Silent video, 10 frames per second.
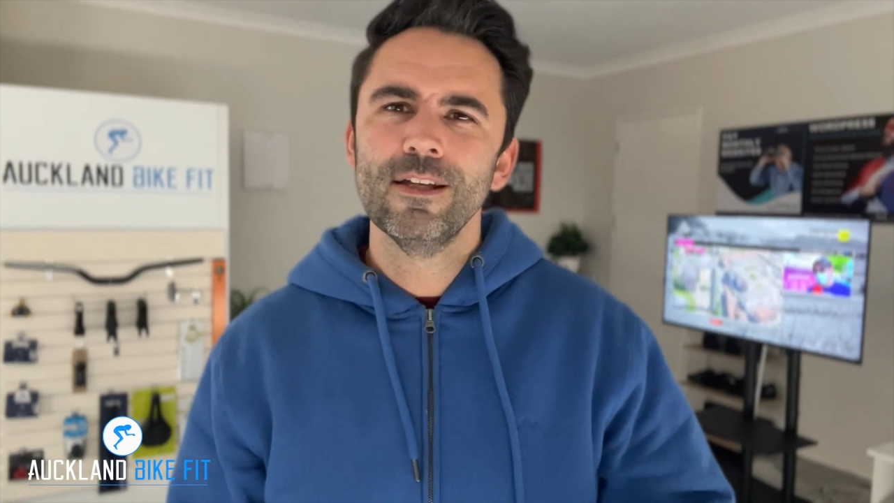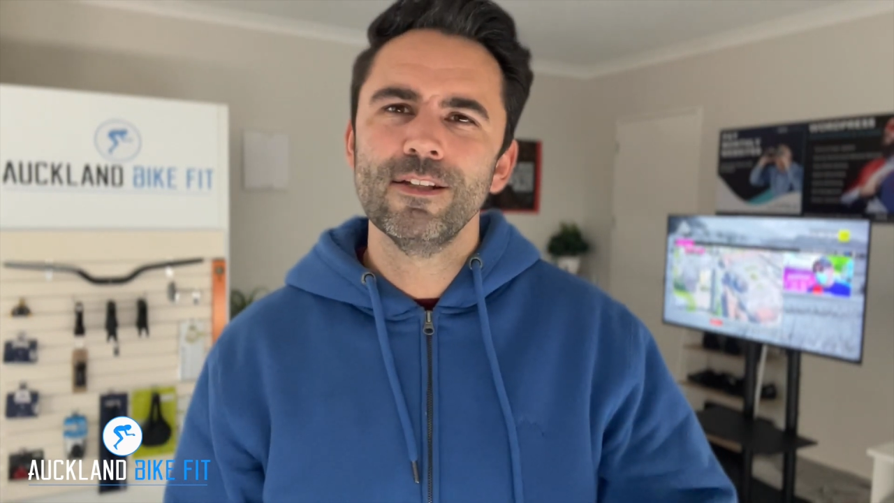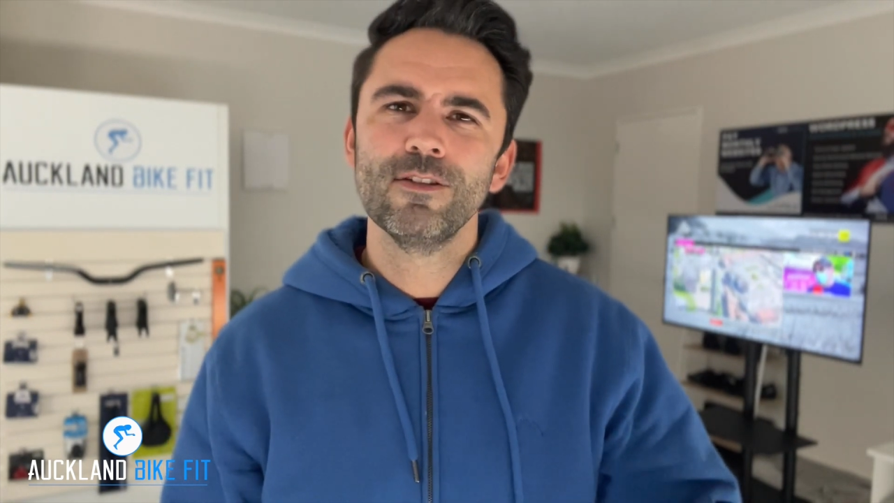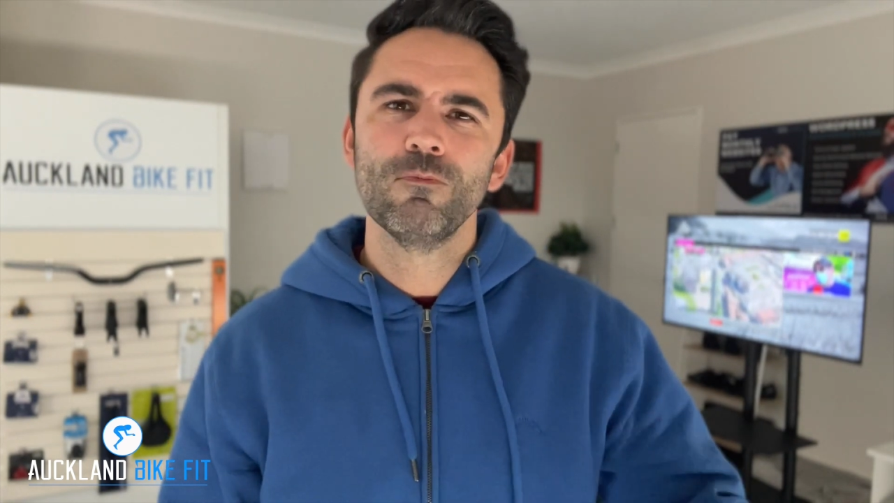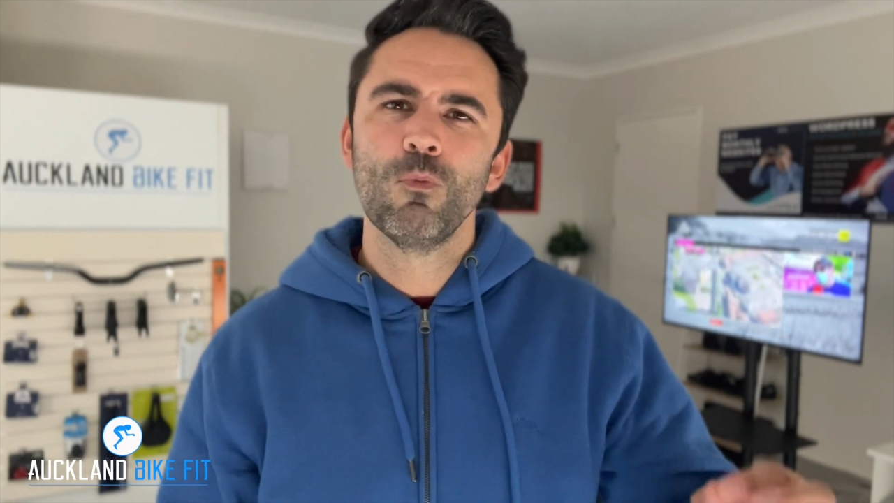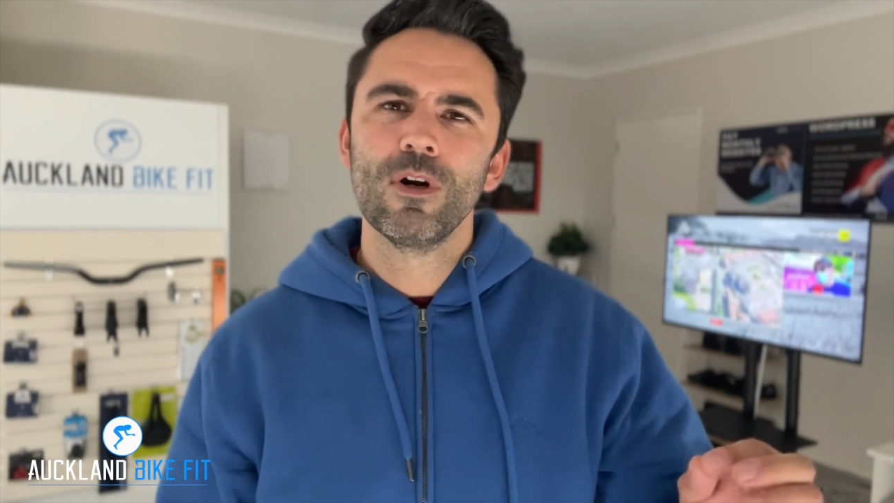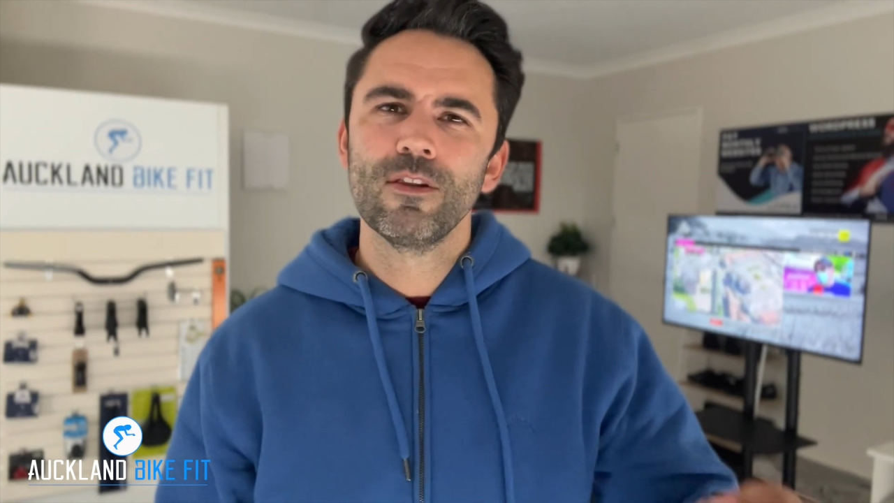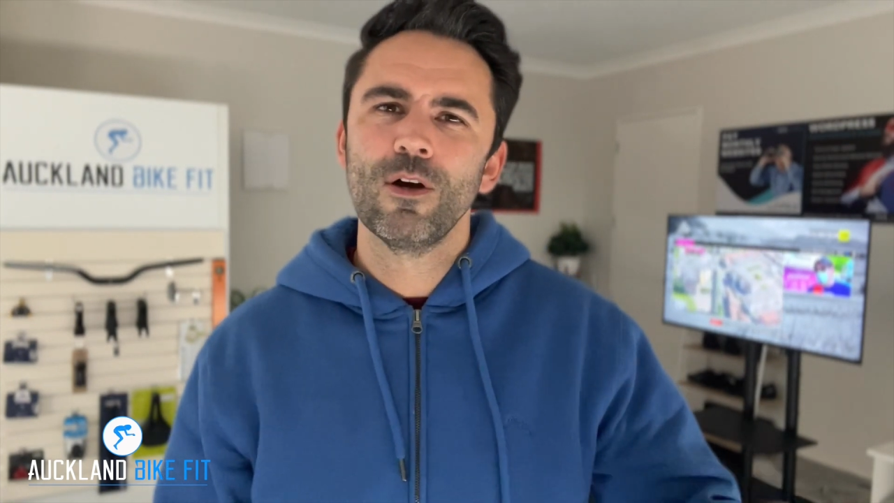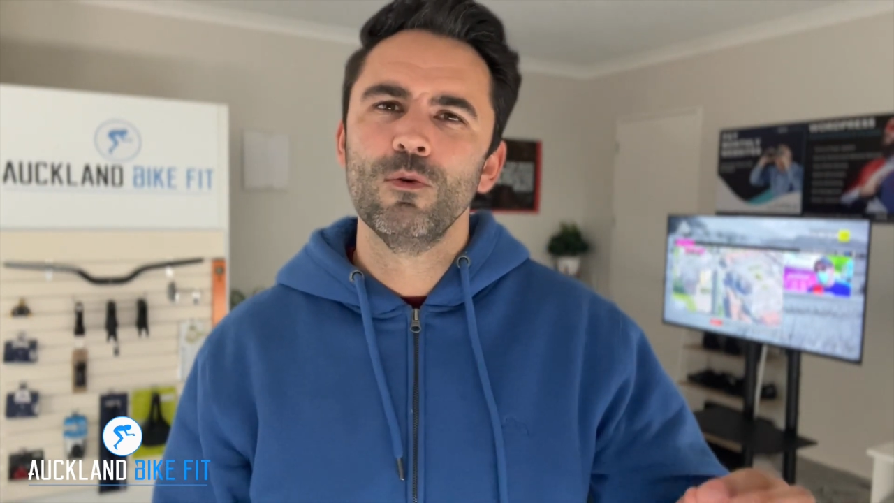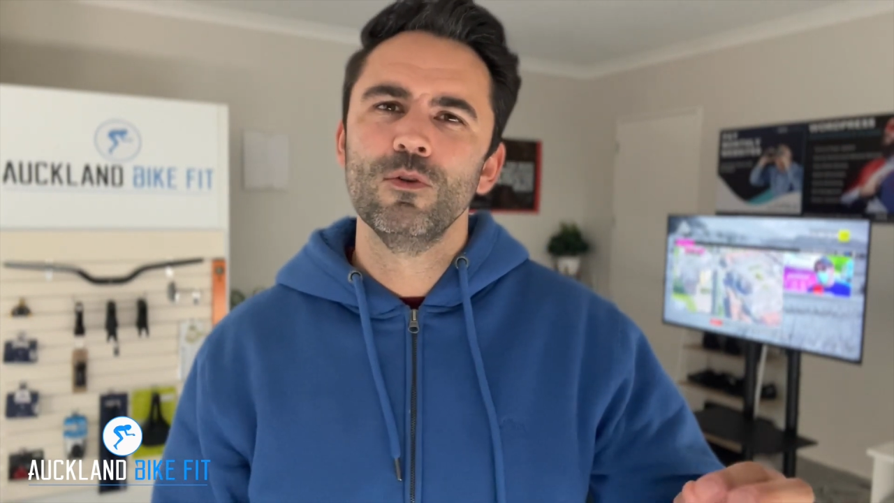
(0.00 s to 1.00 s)
this is one of
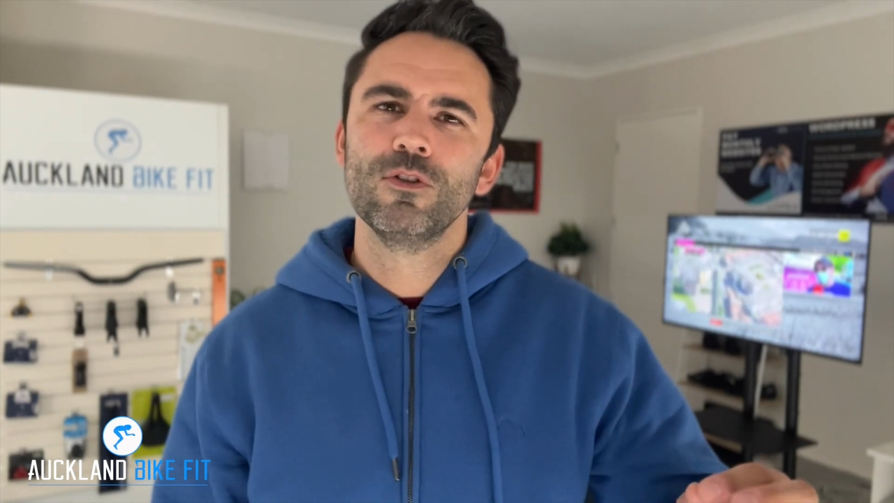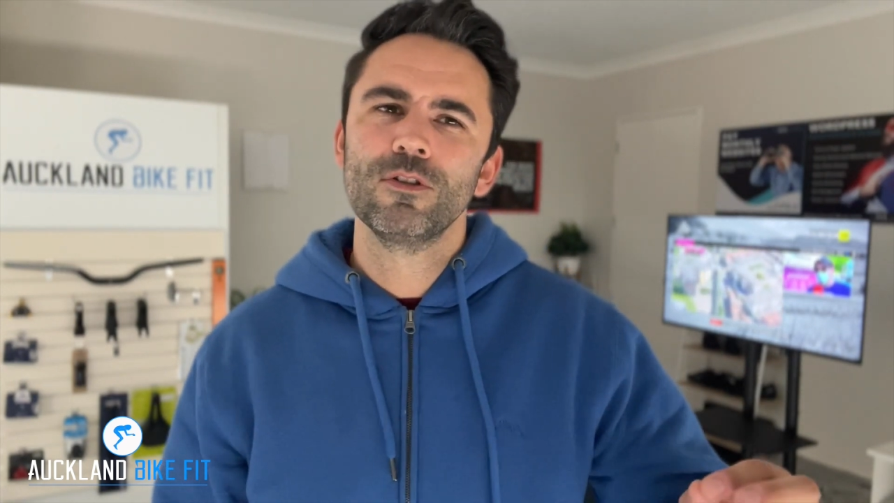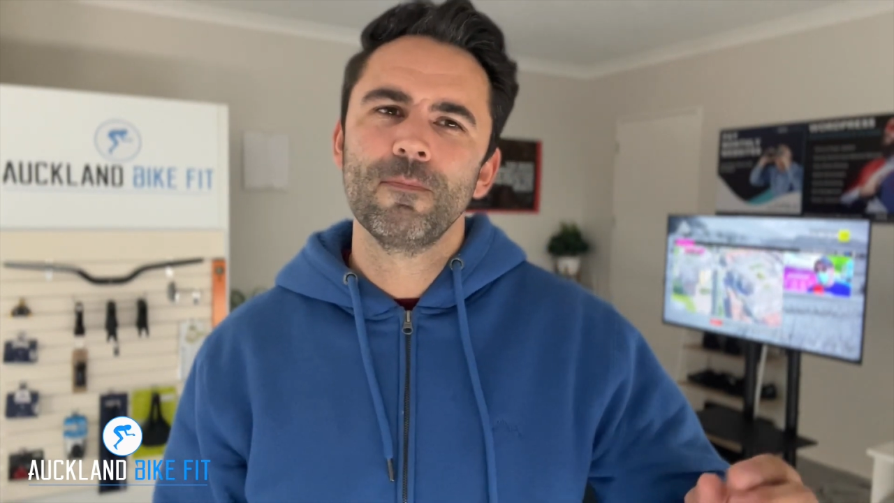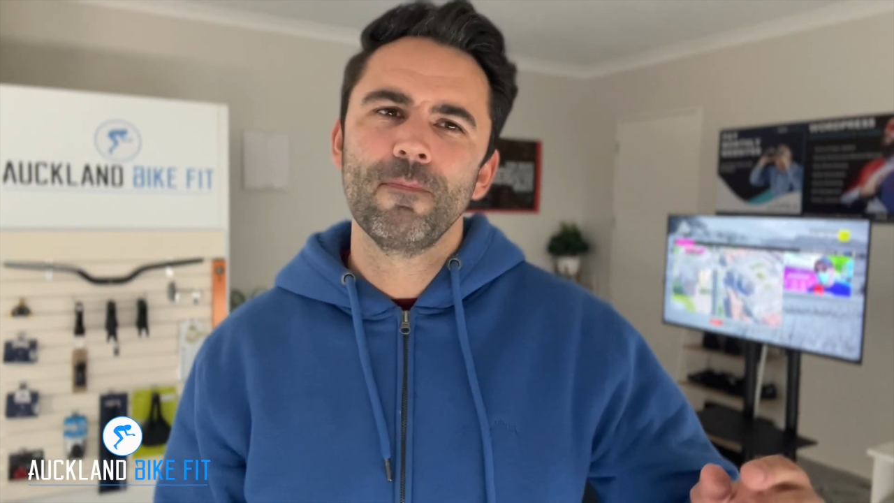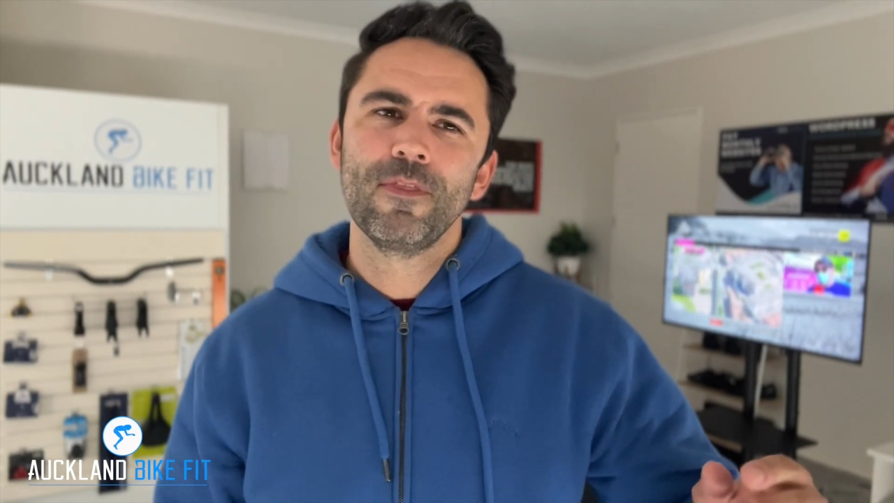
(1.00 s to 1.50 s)
those